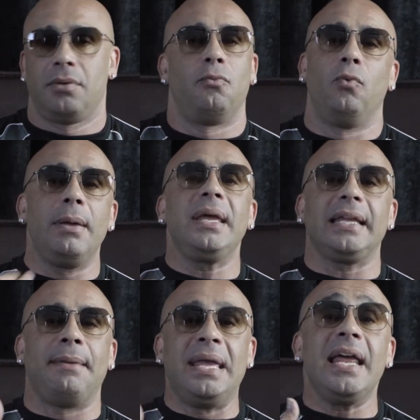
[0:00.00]

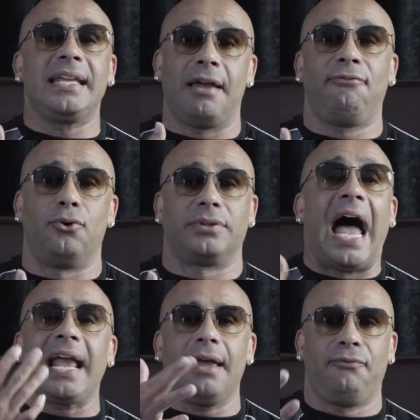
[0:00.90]
women, men get fooled.
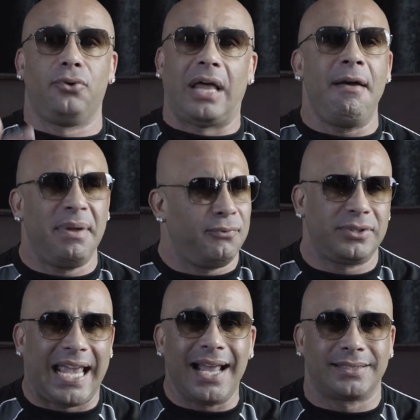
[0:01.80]
I get fooled. I've been
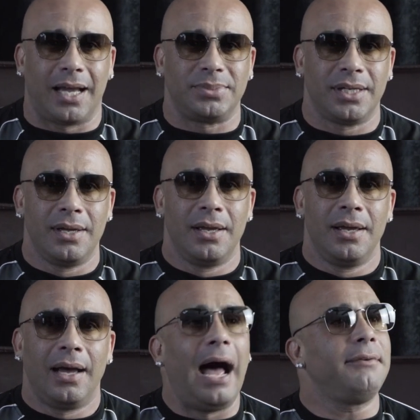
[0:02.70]
fooled a gang times.
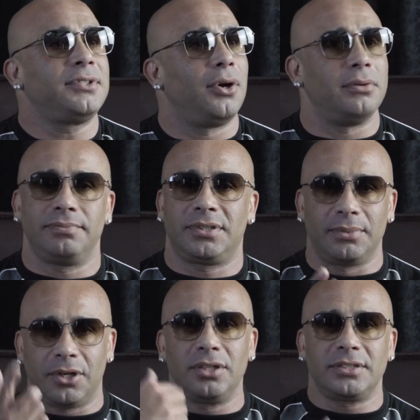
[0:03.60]
I've told,
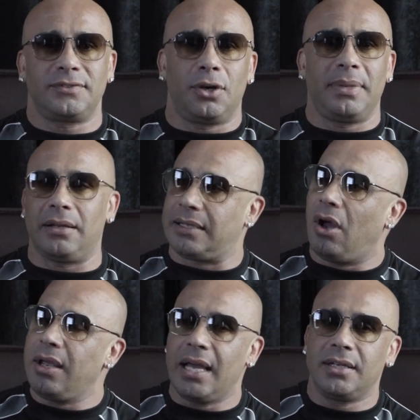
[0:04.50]
some girls have told me like,
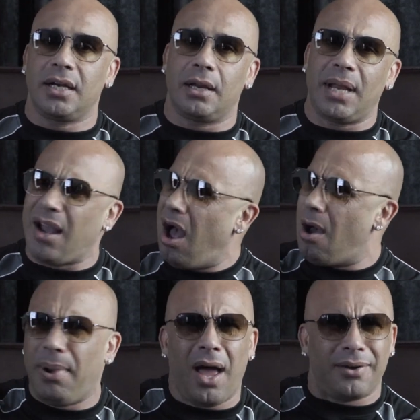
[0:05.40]
oh yeah, dude. I'm like, oh,
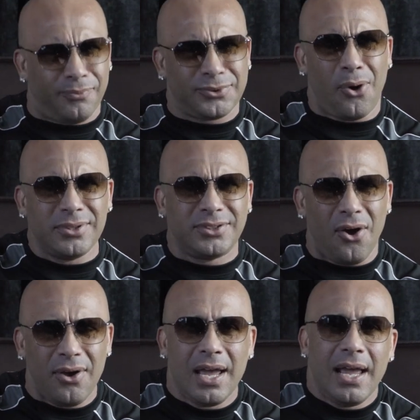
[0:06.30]
but
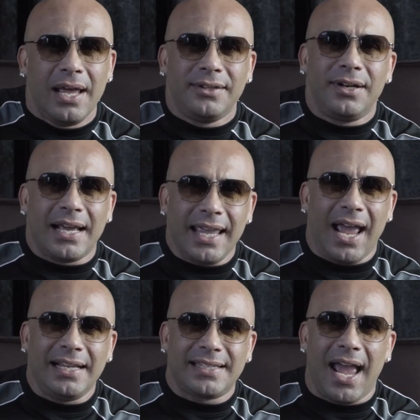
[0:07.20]
so-and-so. And they're like, yeah,
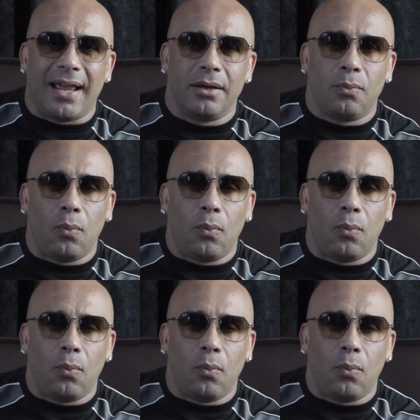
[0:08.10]
he's gay.